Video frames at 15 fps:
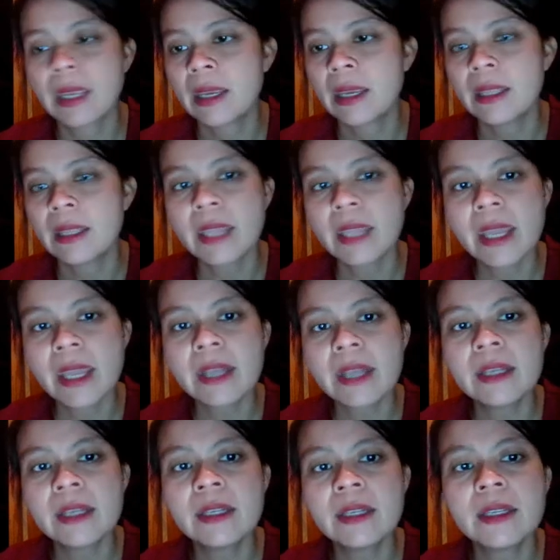
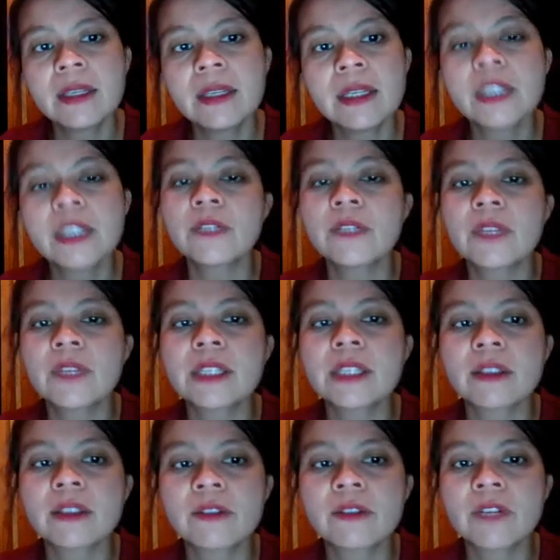Then each of these
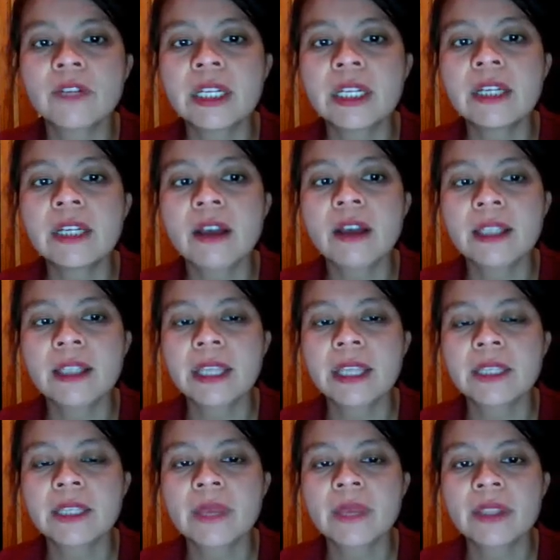3
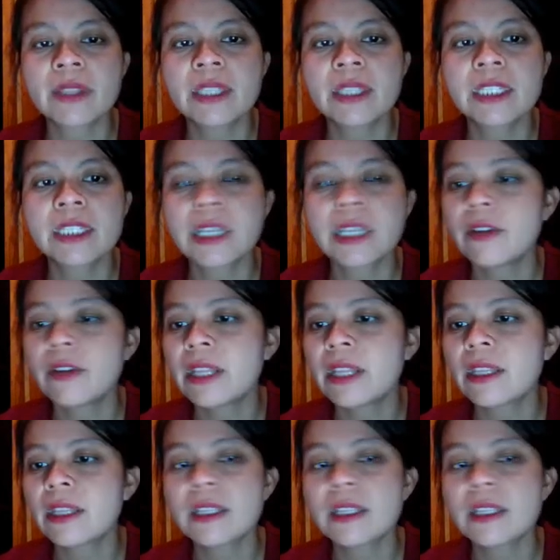context methods generate
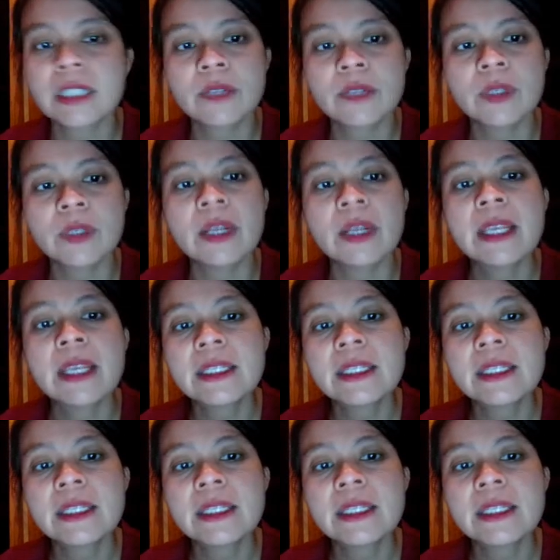the SQL